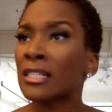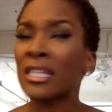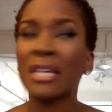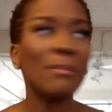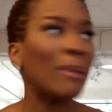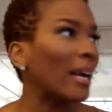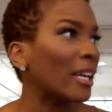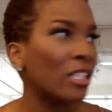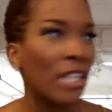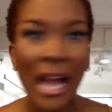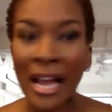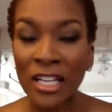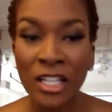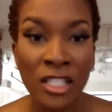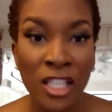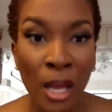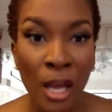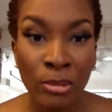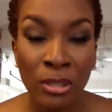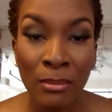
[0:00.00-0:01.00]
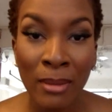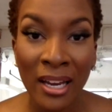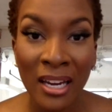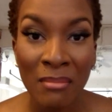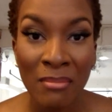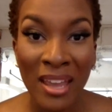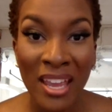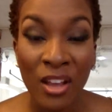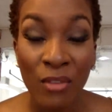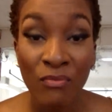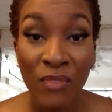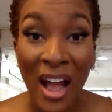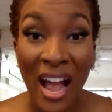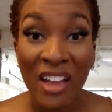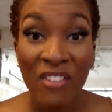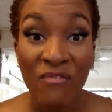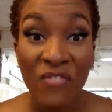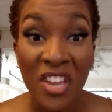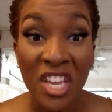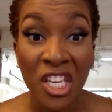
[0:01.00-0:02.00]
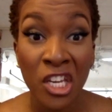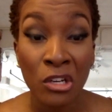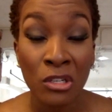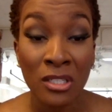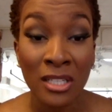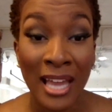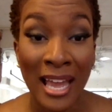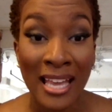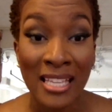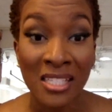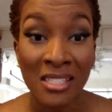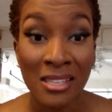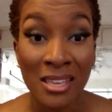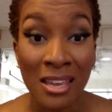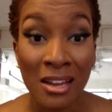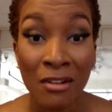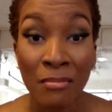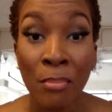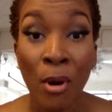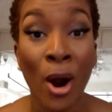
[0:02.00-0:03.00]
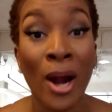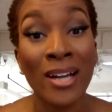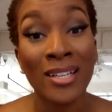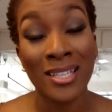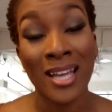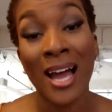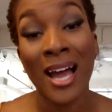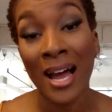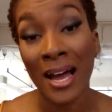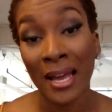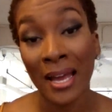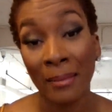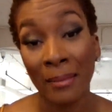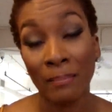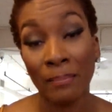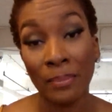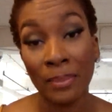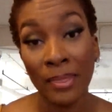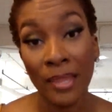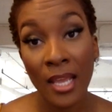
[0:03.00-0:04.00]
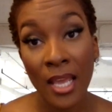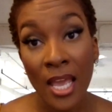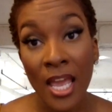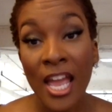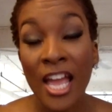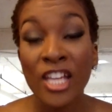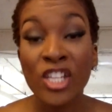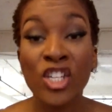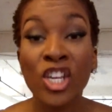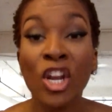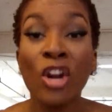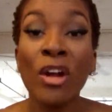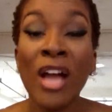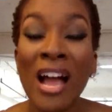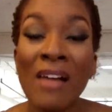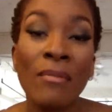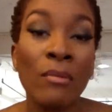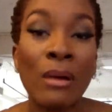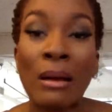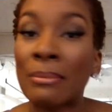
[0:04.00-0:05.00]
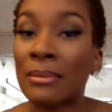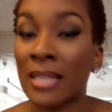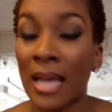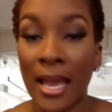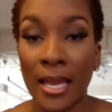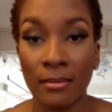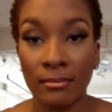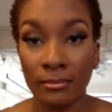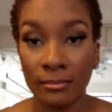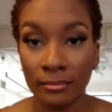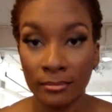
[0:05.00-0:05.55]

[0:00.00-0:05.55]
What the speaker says: I just helped somebody make five figures last year, part-time. She don't have a website.